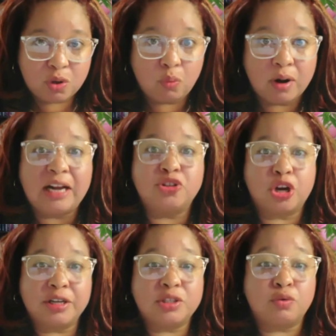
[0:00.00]
where I
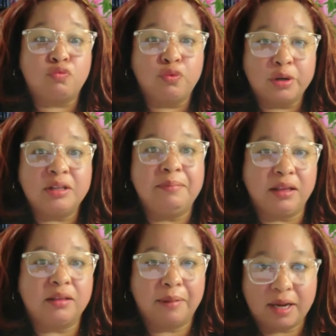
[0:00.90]
started to really
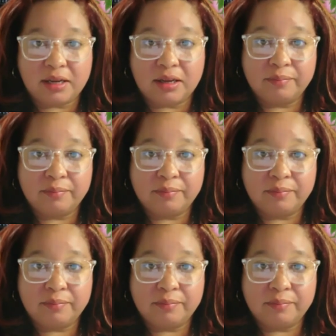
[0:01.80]
make the money.